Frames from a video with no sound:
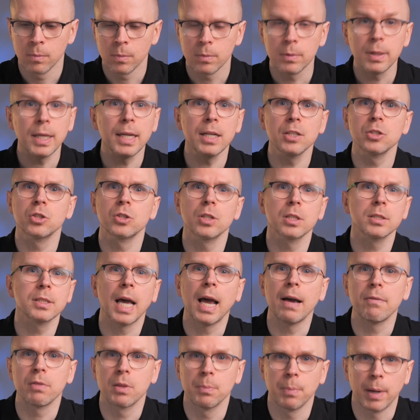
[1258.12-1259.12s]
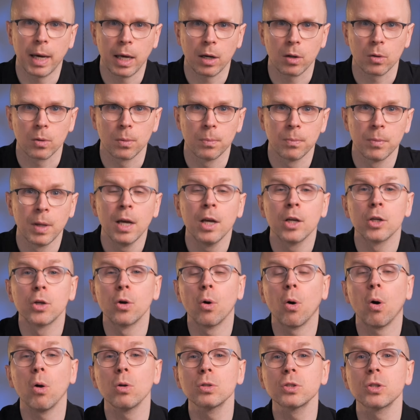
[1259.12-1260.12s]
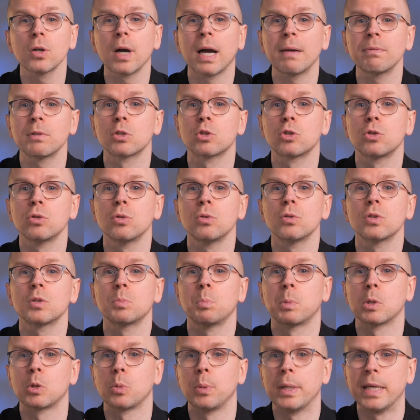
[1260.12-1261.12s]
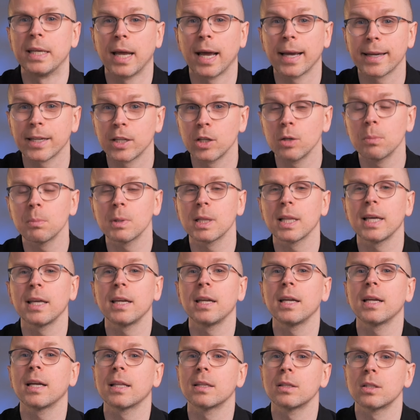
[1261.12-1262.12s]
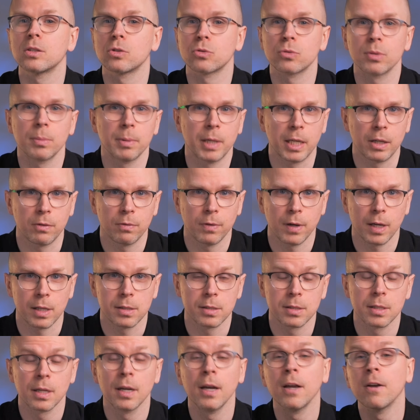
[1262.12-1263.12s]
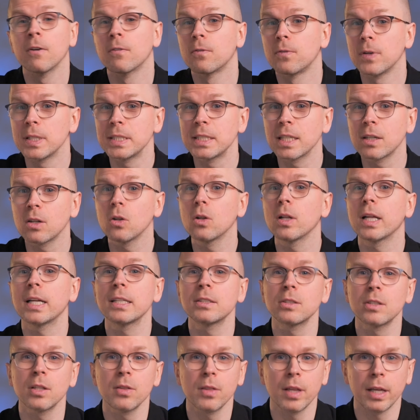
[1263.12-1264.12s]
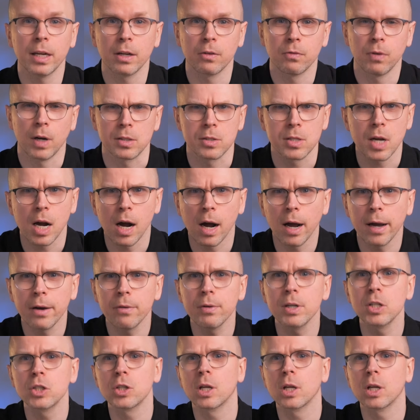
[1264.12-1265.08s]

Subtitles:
that is just half the battle. You also have to choose between accumulating and distributing funds, physical and synthetic funds, Irish